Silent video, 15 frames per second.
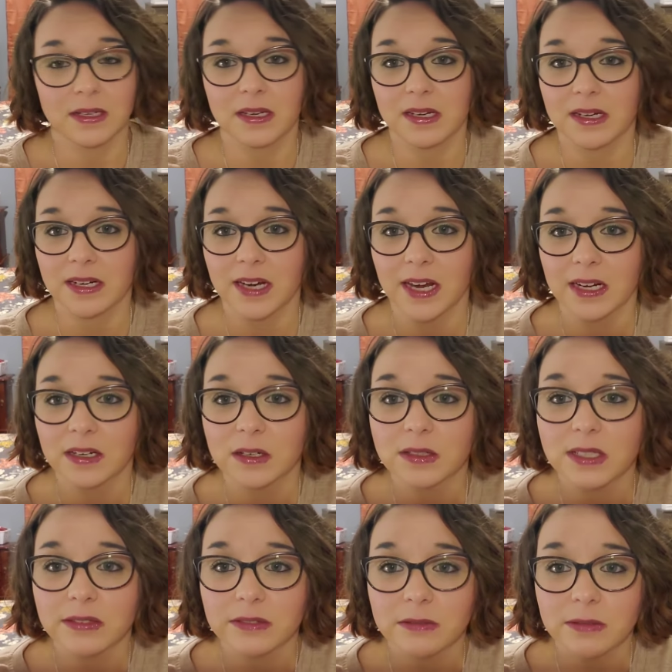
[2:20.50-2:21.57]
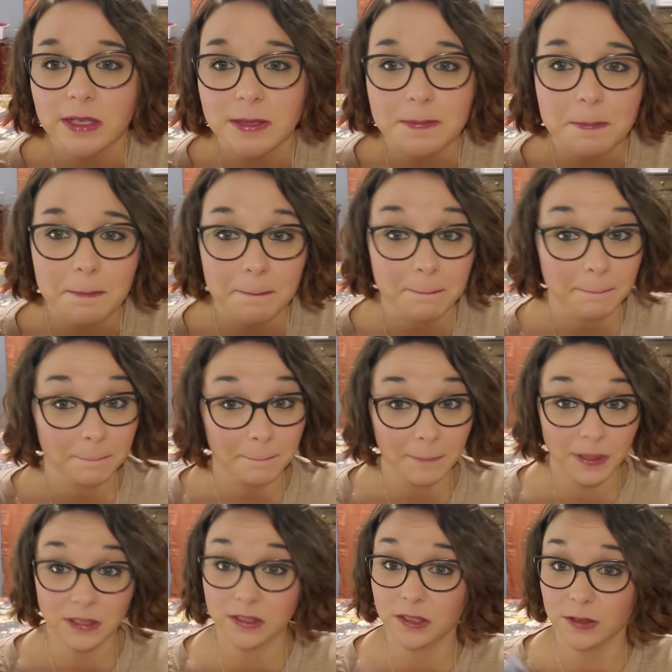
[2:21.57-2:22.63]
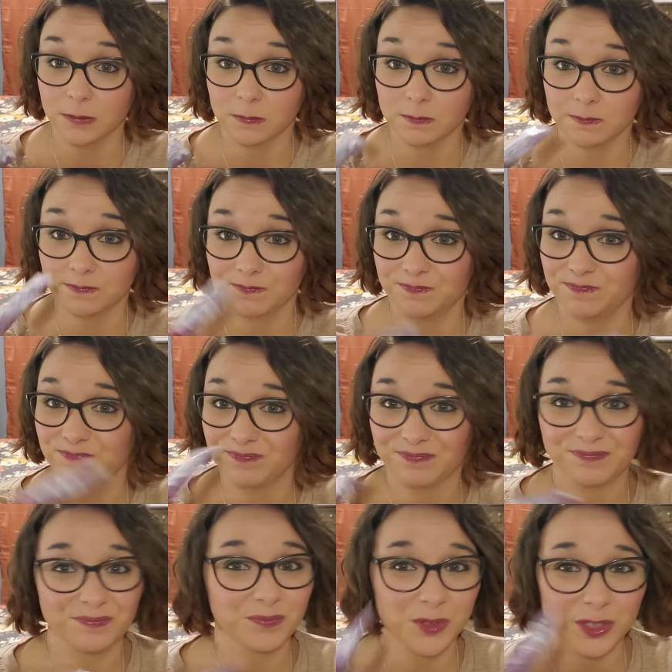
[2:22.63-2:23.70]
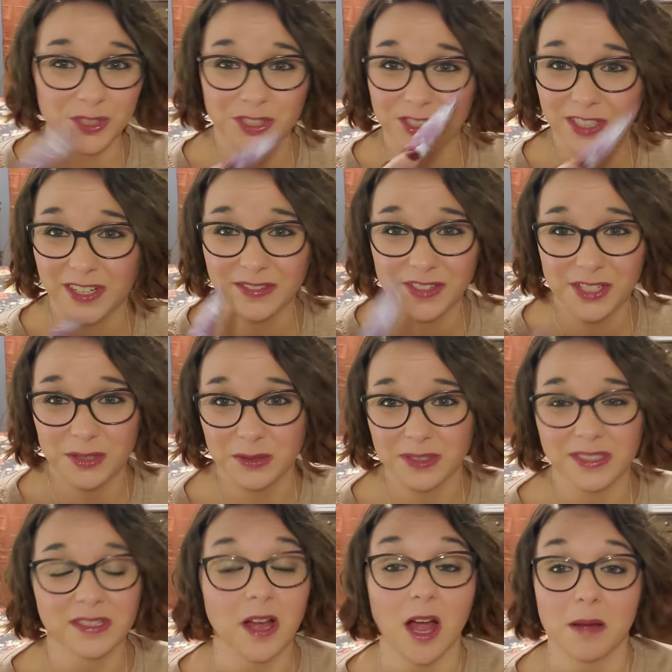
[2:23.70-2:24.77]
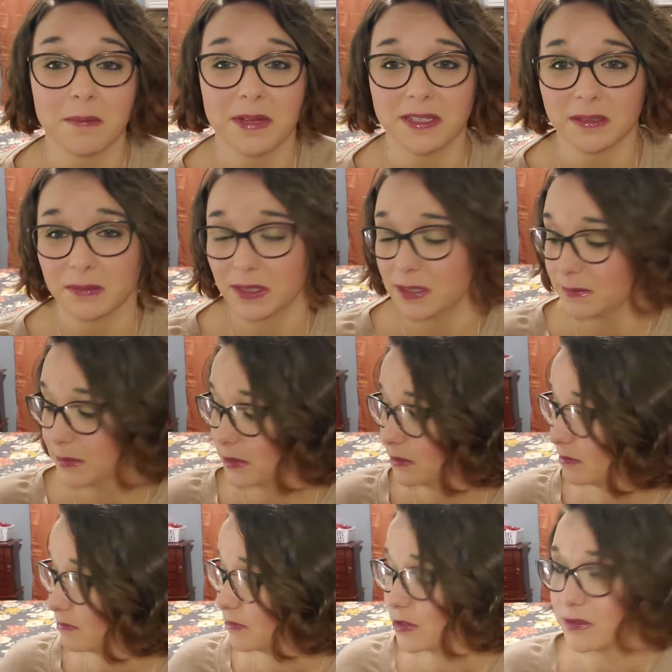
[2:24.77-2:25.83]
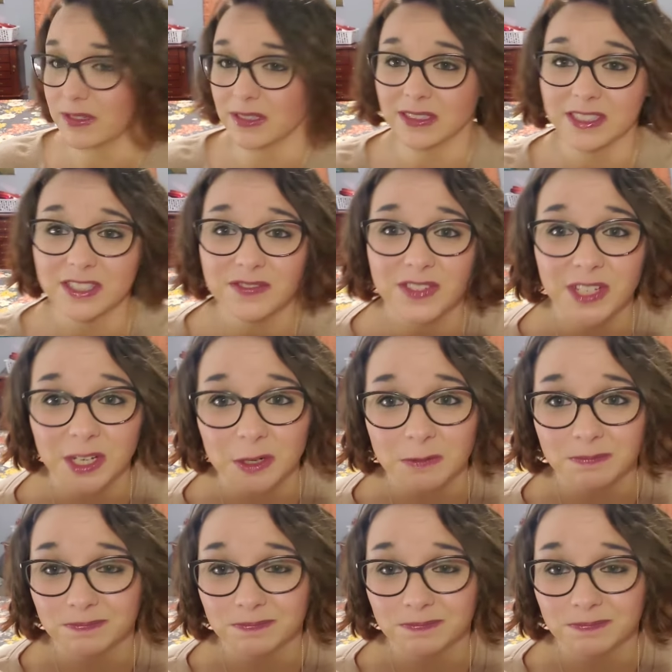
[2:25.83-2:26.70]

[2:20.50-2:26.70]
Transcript: And it kind of goes everywhere. So, we're just going to have to deal with this hot mess on my lips for the rest of this video.